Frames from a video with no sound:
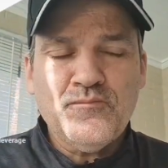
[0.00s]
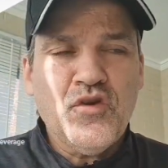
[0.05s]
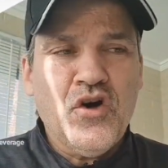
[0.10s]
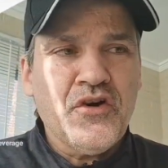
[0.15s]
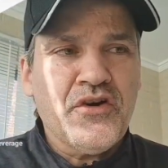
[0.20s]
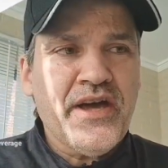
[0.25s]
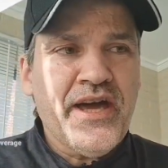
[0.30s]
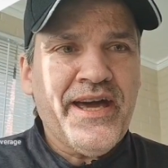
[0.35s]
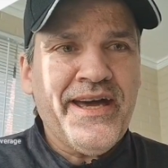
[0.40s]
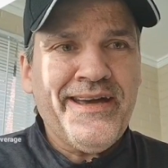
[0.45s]

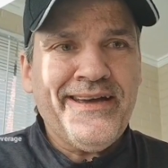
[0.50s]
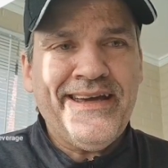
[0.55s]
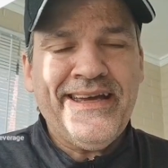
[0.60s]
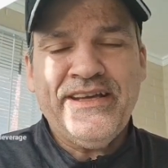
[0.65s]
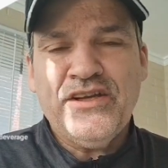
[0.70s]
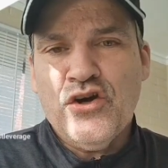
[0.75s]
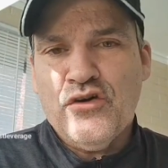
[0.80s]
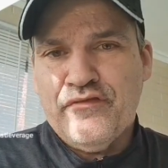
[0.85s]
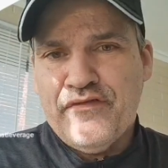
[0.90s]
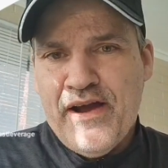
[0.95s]
okay,
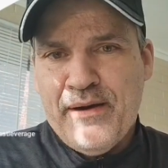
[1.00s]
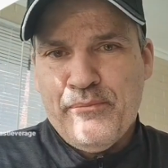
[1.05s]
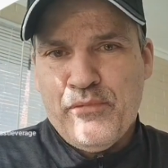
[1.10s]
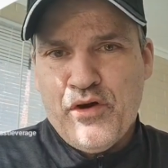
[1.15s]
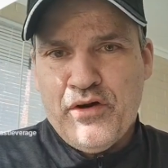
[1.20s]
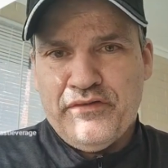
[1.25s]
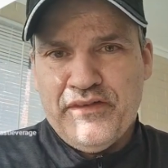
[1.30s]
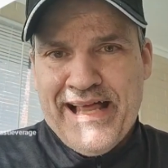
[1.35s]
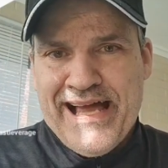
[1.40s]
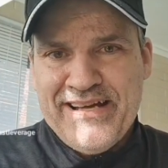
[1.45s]
in
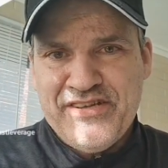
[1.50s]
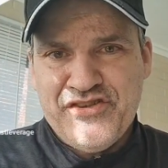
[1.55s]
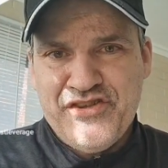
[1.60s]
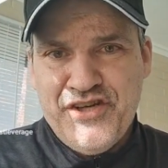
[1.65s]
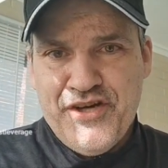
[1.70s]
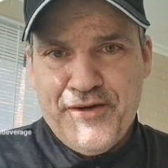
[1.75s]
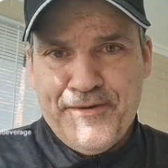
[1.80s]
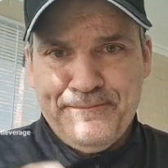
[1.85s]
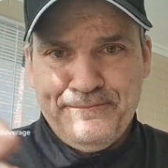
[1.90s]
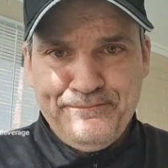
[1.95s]
November of last
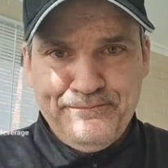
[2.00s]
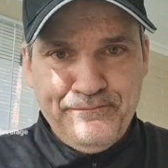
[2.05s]
year,